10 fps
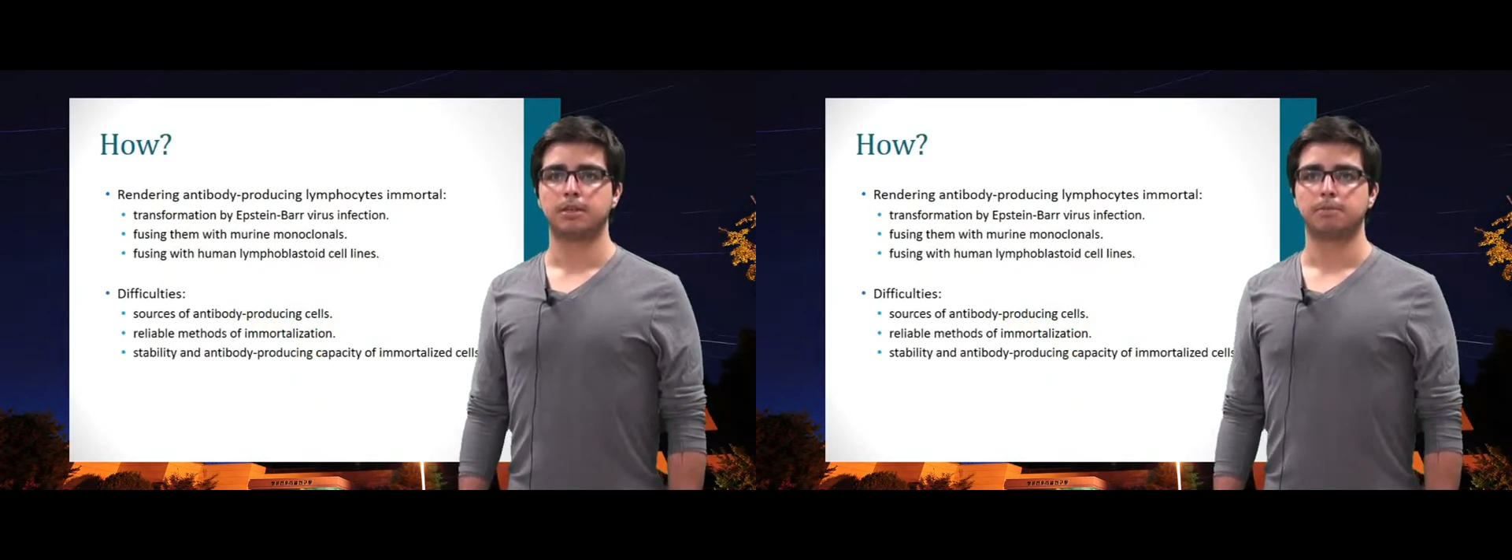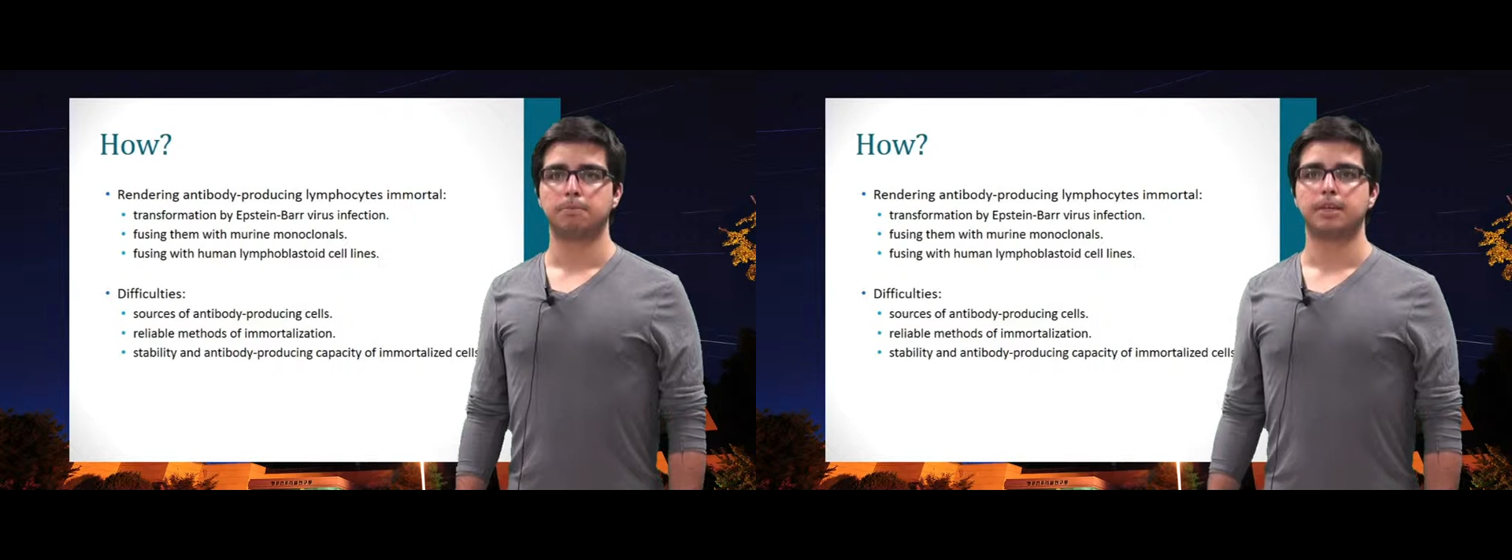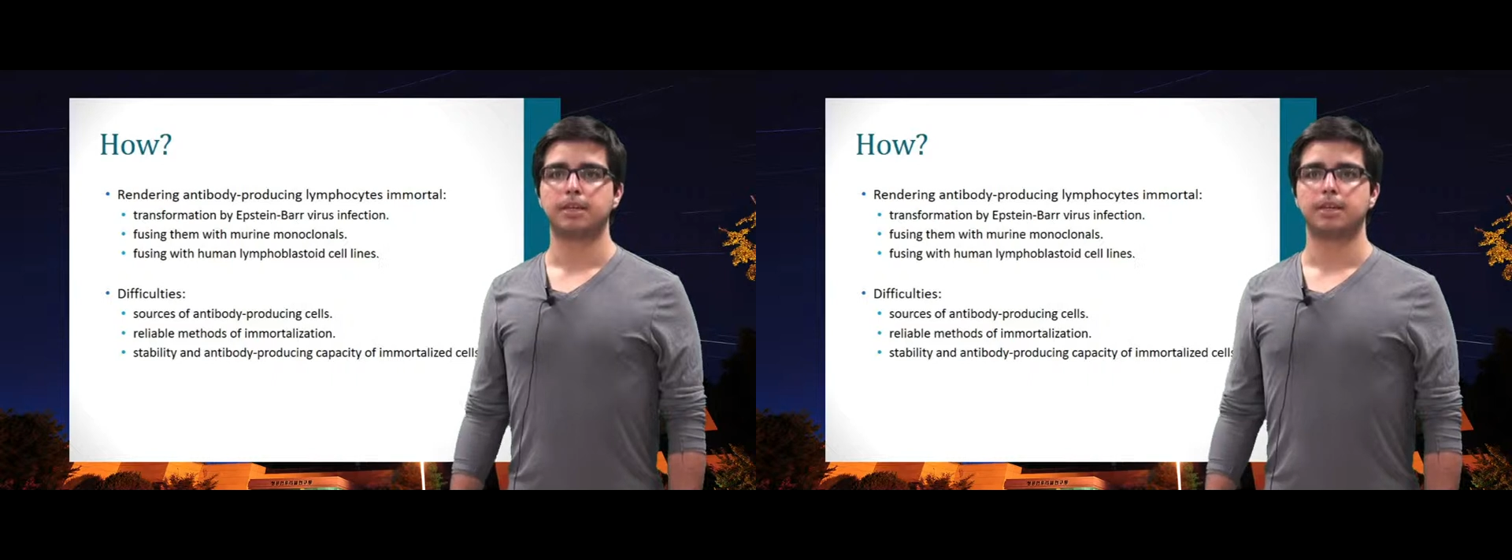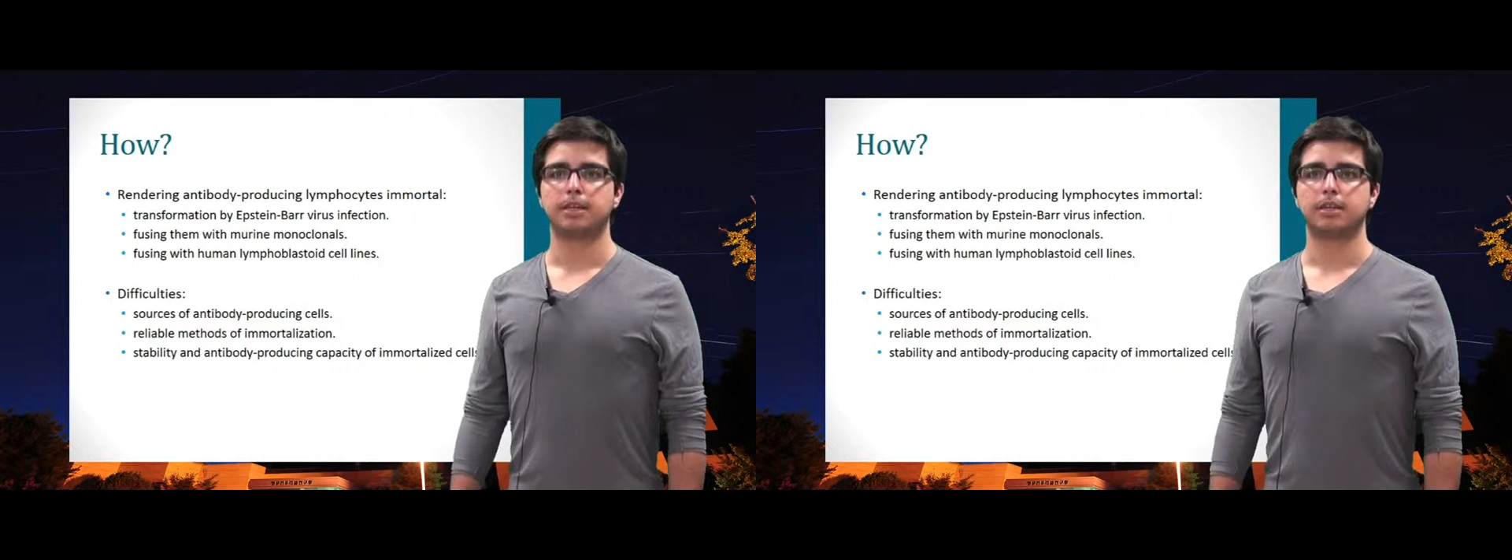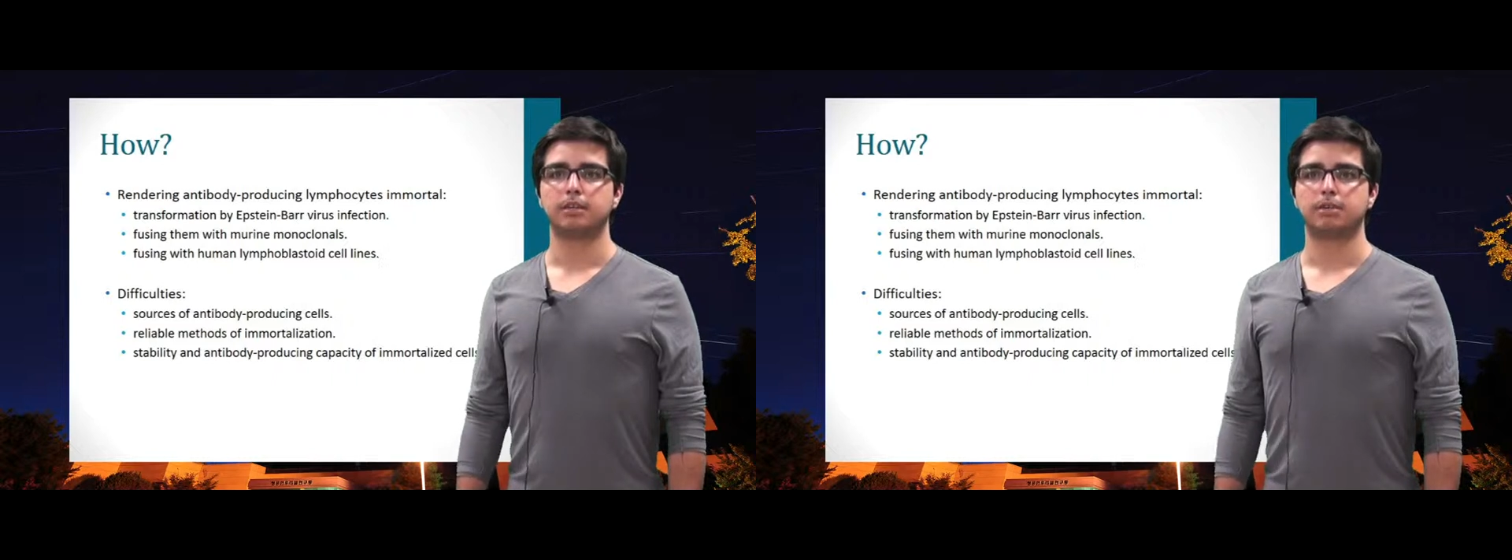
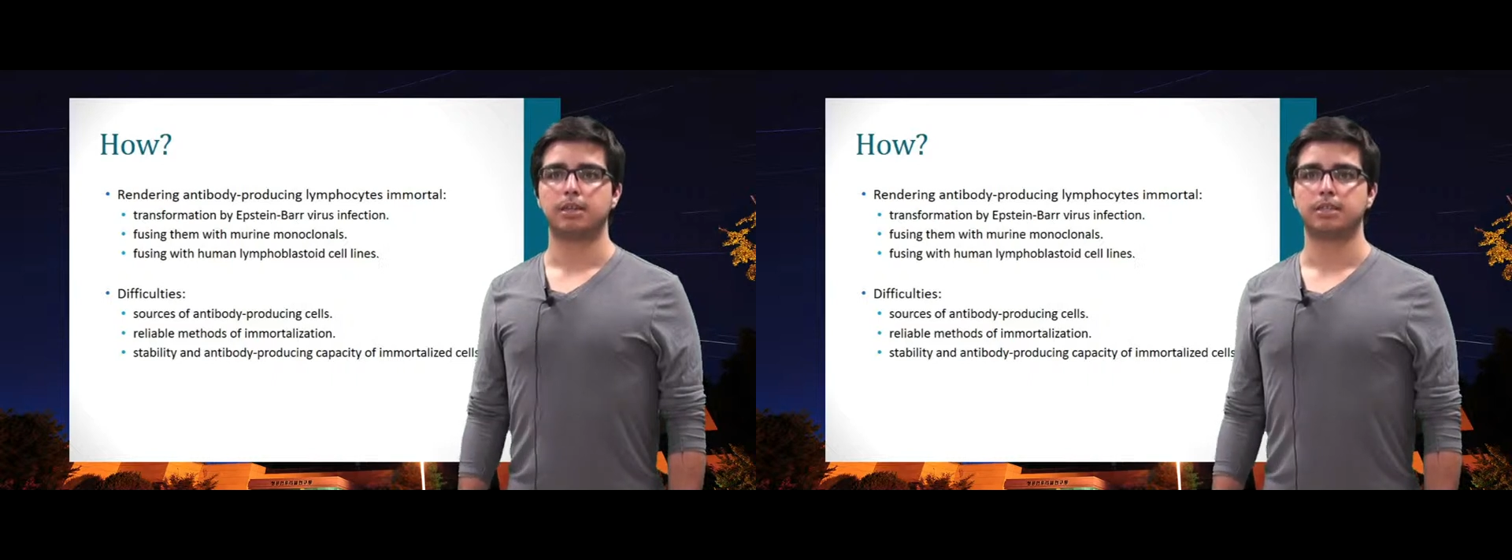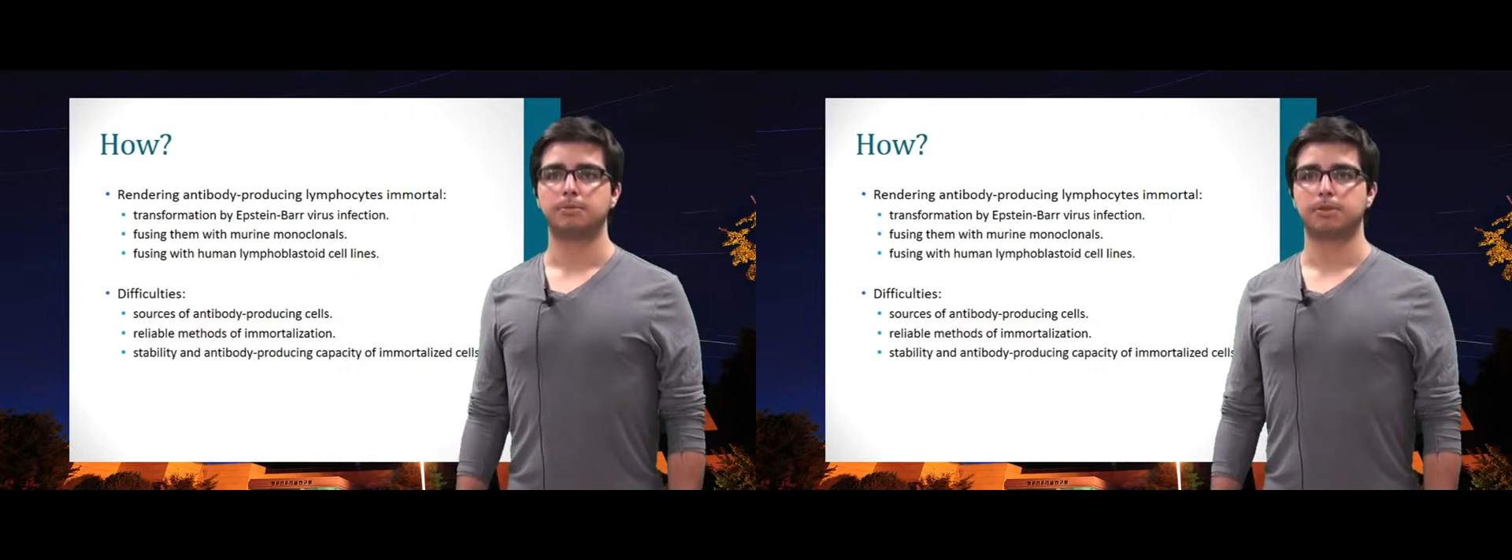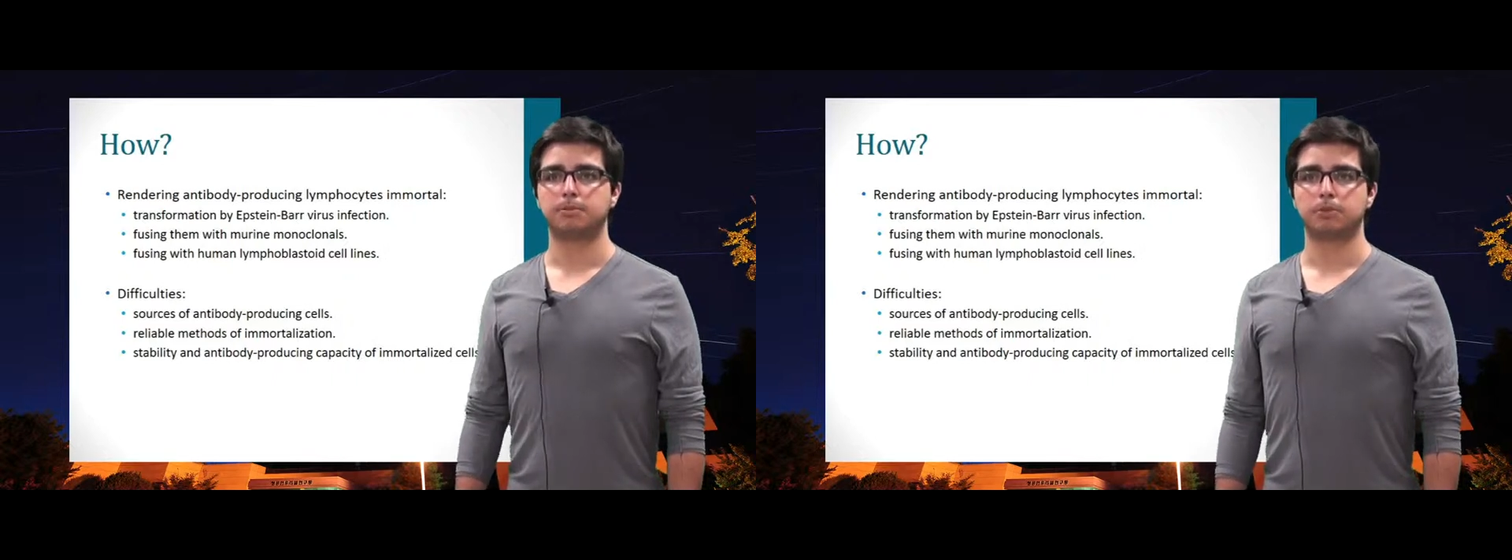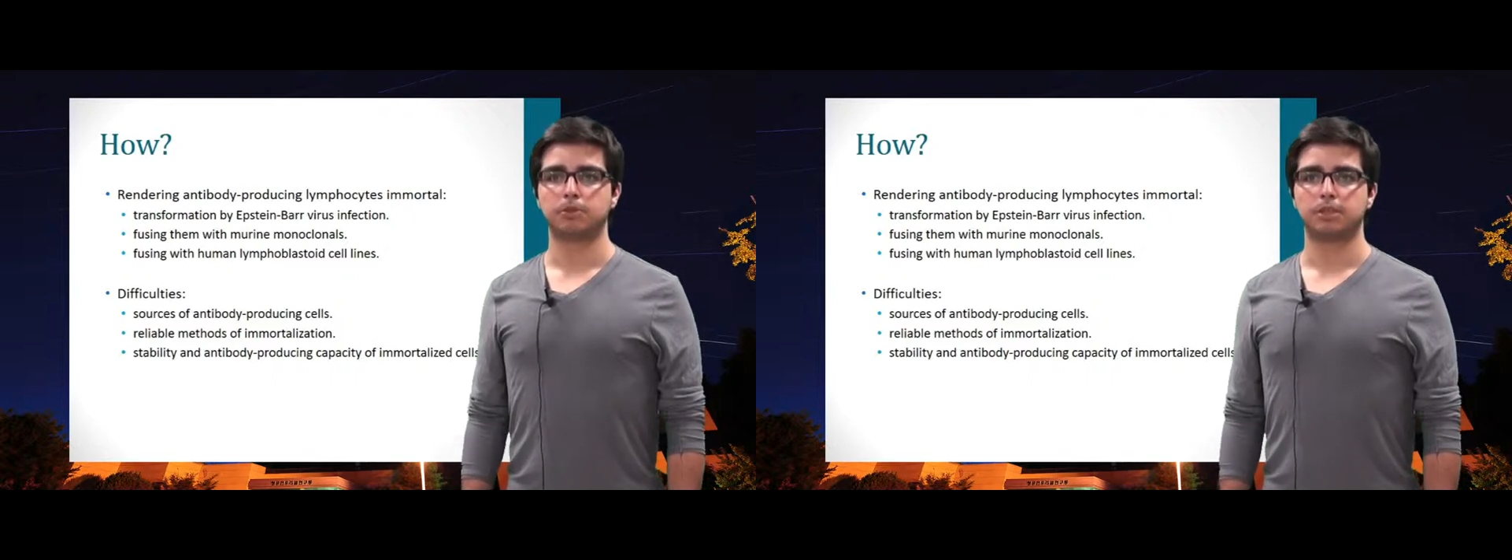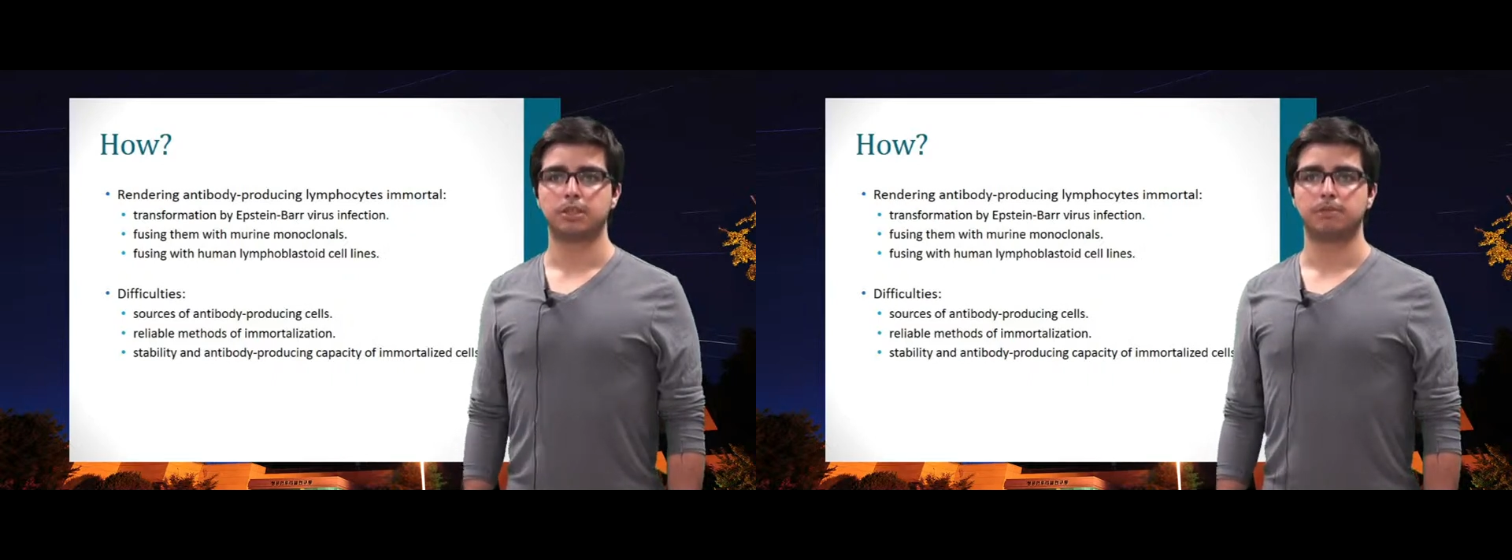making
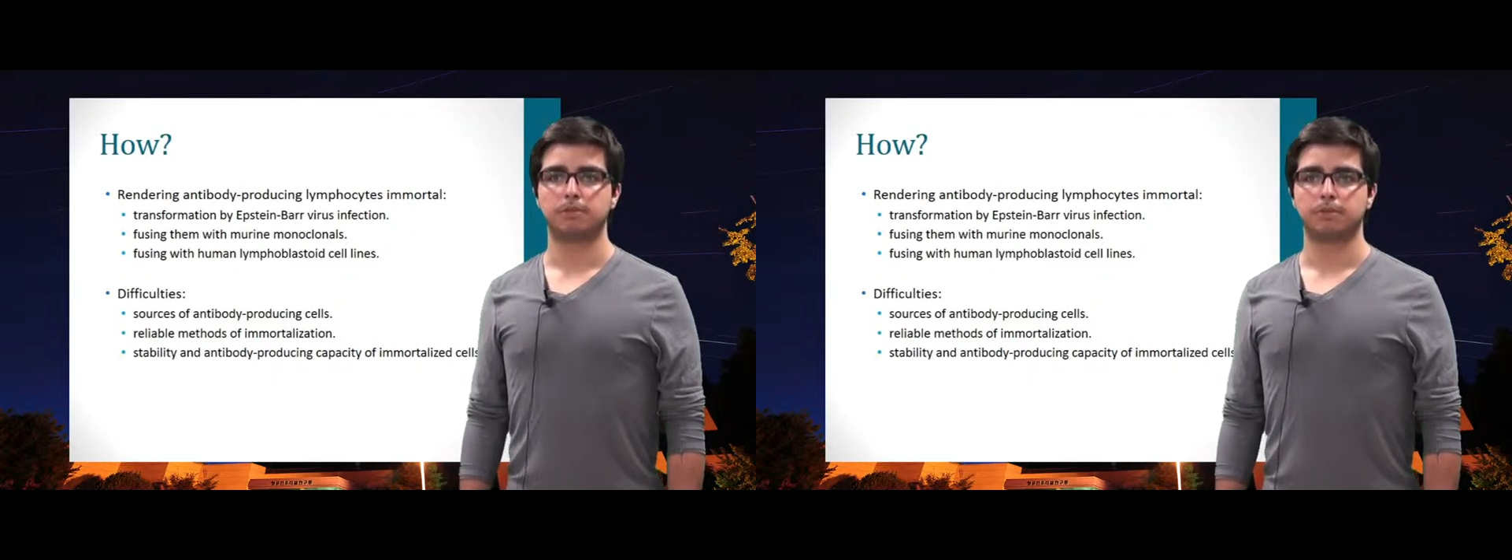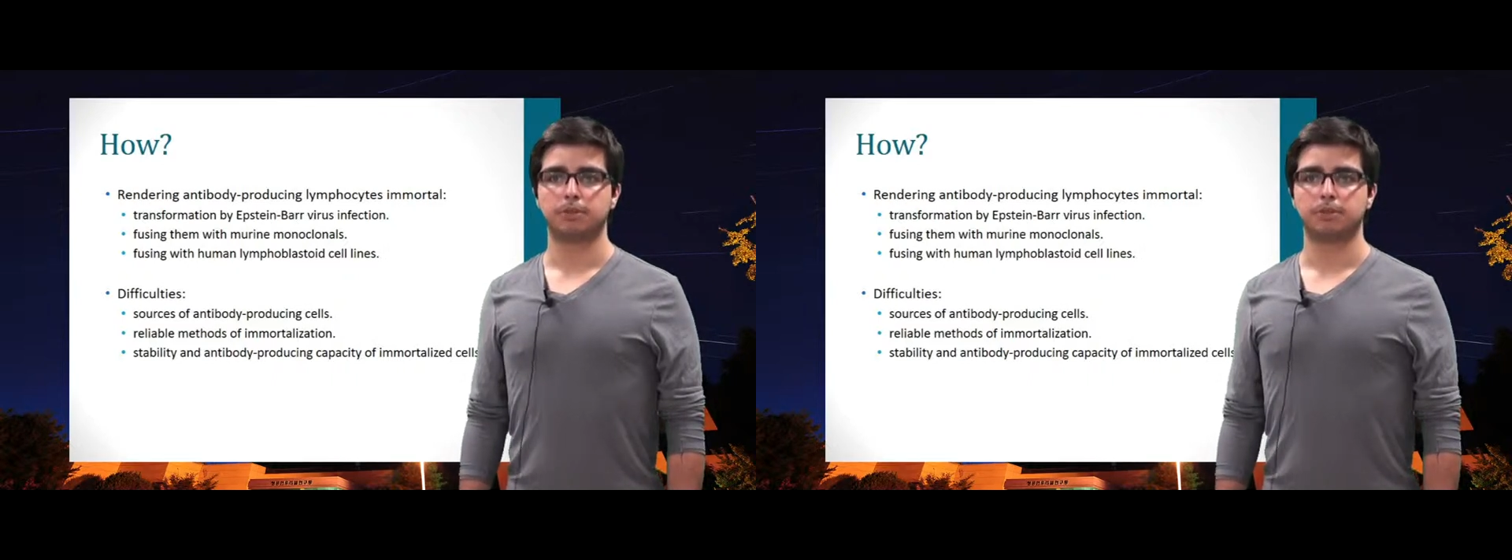antibody-producing